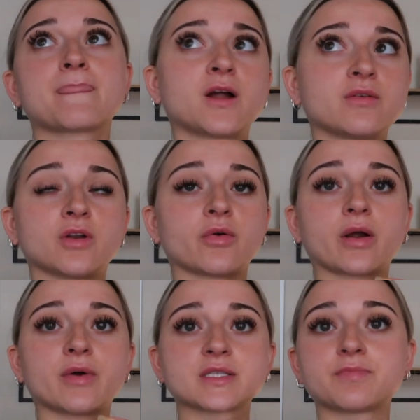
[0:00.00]
don't even know
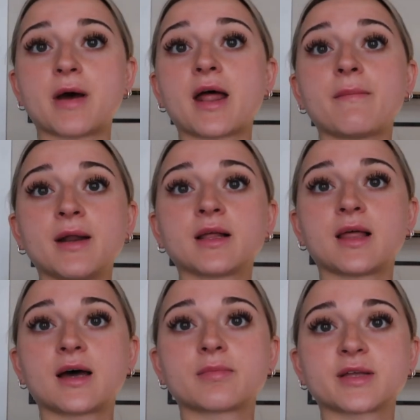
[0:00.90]
where I was. But I've been a
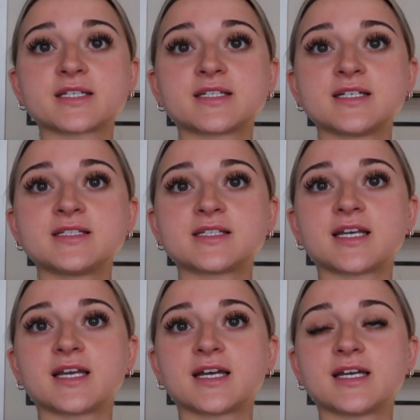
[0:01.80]
lot of places,
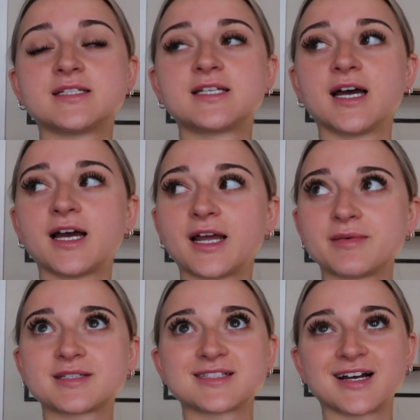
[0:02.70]
and I'm
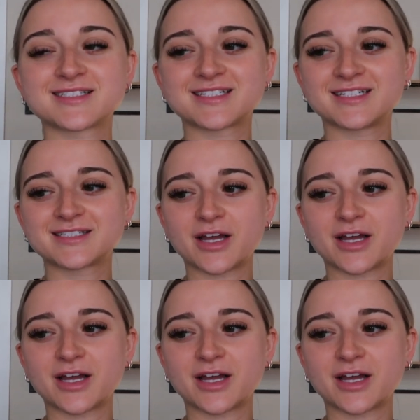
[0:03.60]
exhausted.